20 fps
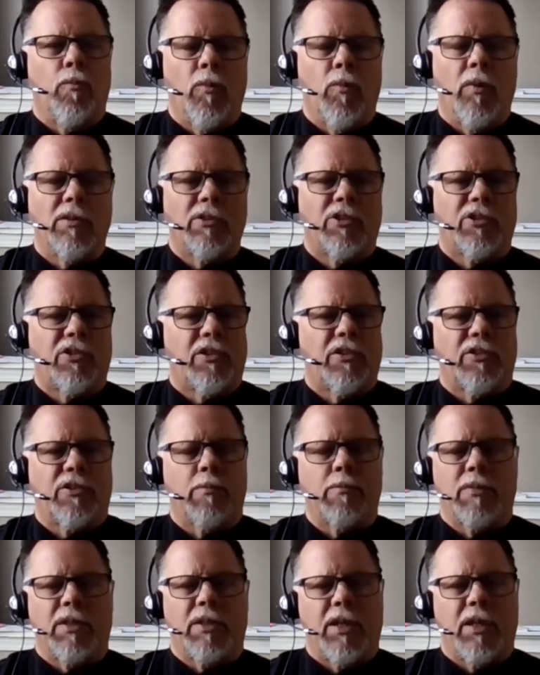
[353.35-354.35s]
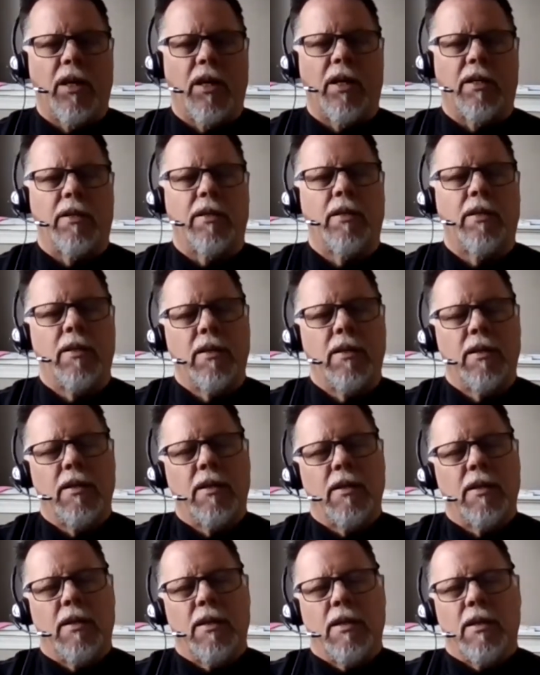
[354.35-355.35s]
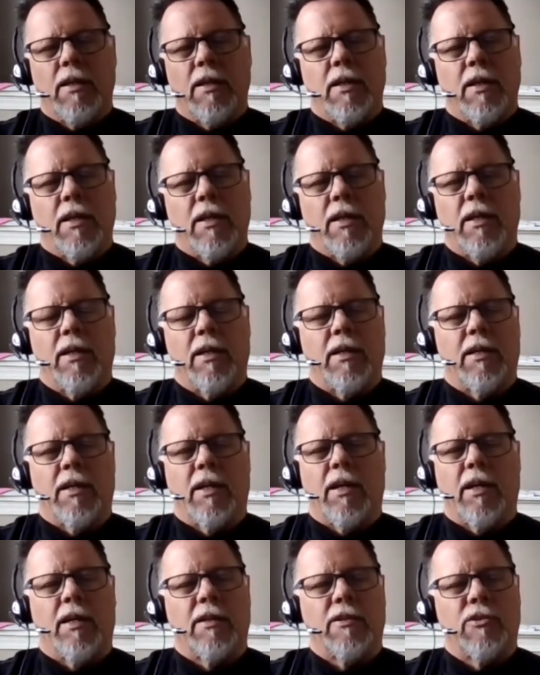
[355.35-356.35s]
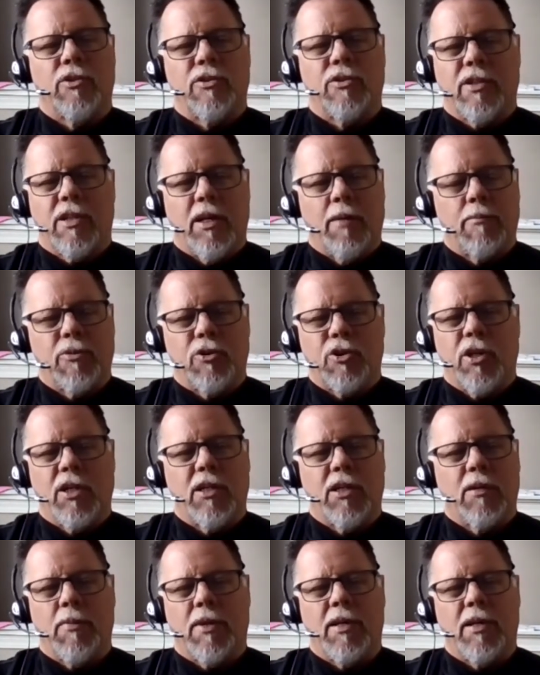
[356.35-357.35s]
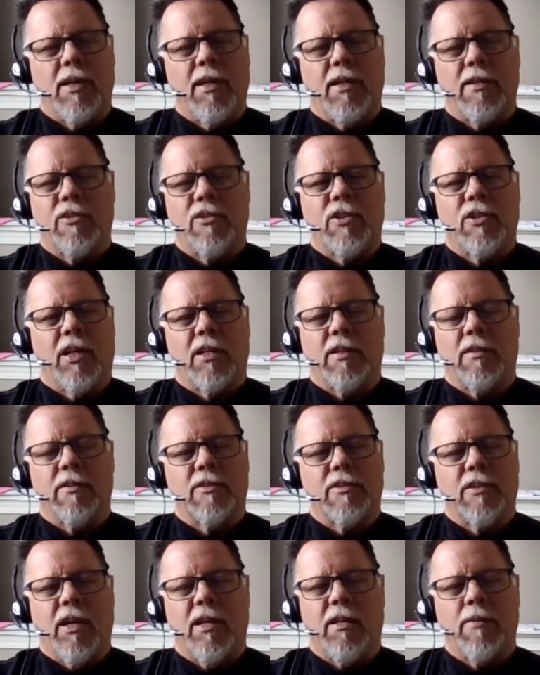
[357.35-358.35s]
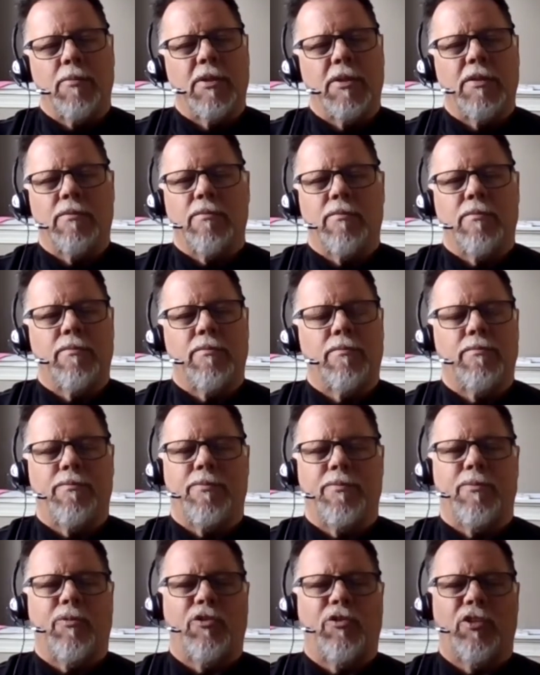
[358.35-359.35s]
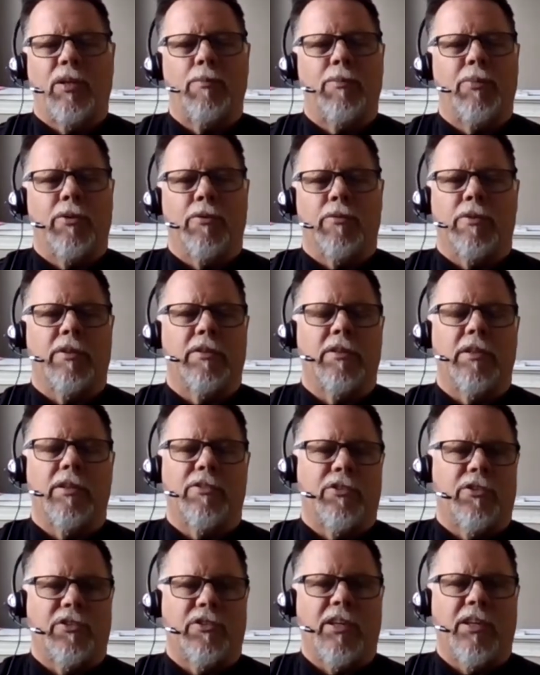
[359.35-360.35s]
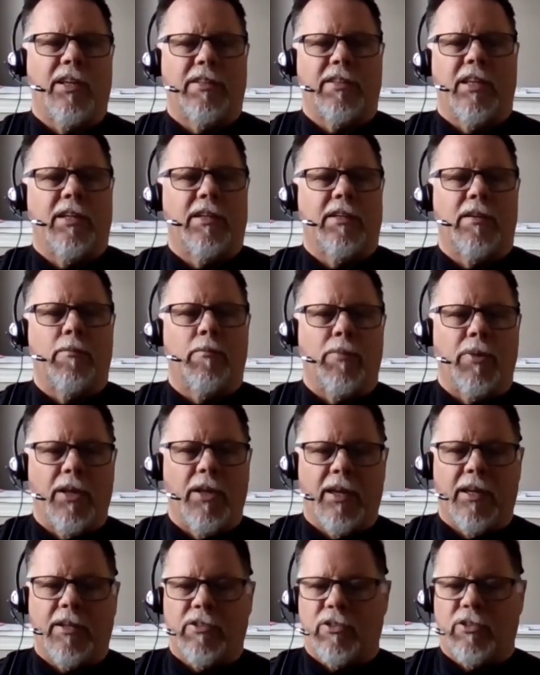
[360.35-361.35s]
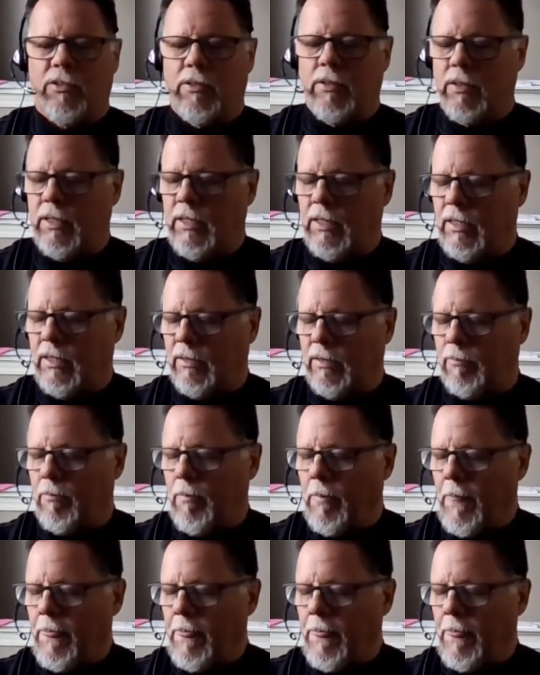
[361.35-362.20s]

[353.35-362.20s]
one system done. And I just kept shaking my head saying, there's got to be simpler than this. It's not that complex. And